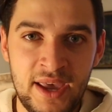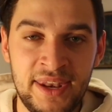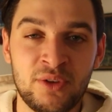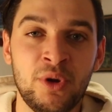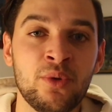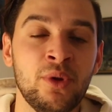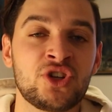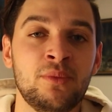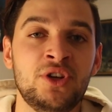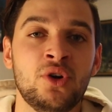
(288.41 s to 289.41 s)
And that's what you really
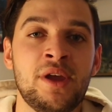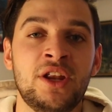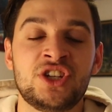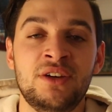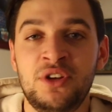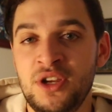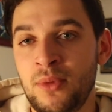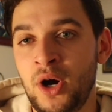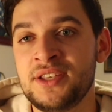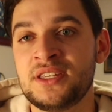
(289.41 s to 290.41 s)
should be doing and shifting your
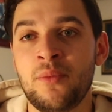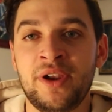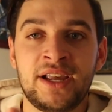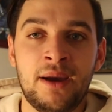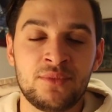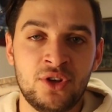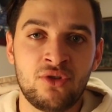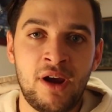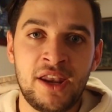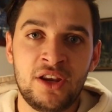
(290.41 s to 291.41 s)
mindset when it comes to
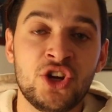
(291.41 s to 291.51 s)
trading.